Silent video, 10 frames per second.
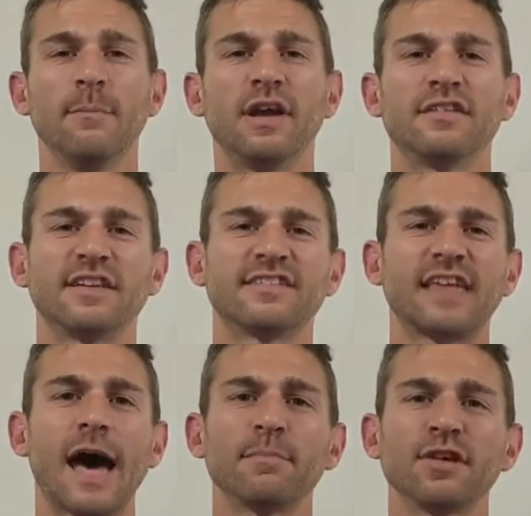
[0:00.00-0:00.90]
Because it
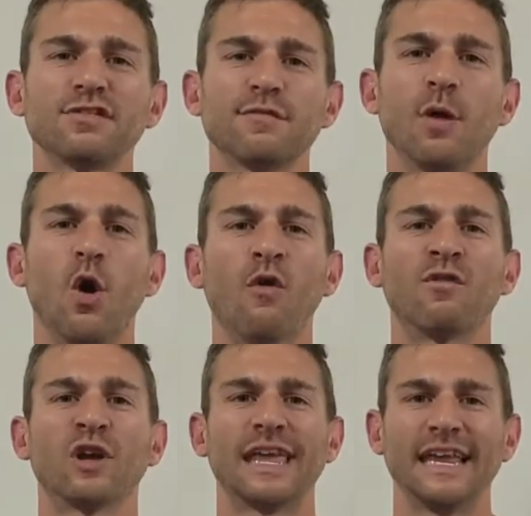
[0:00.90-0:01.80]
stops us from
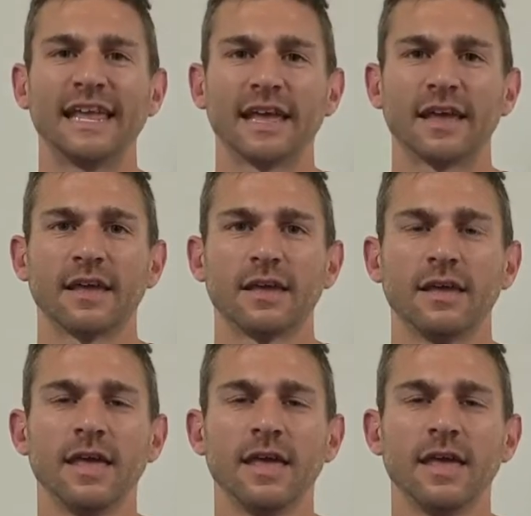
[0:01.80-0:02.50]
overeating.